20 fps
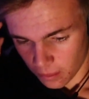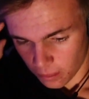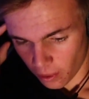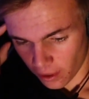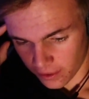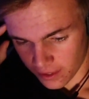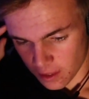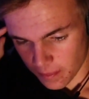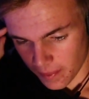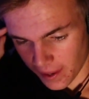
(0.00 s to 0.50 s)

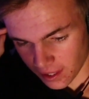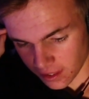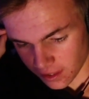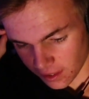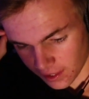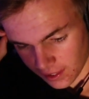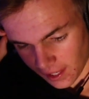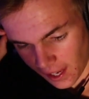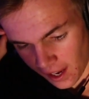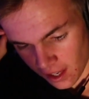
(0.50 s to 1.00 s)
Bro, these packs
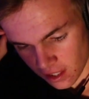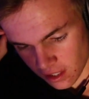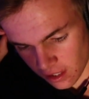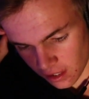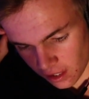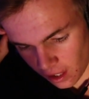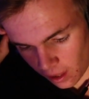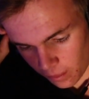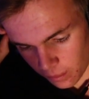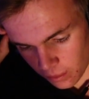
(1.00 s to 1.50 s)
are like
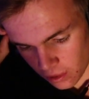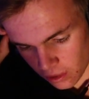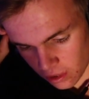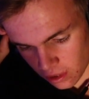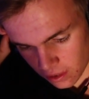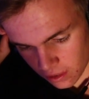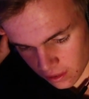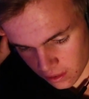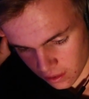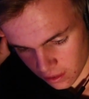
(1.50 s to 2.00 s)
actually
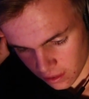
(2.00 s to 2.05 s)
garbage.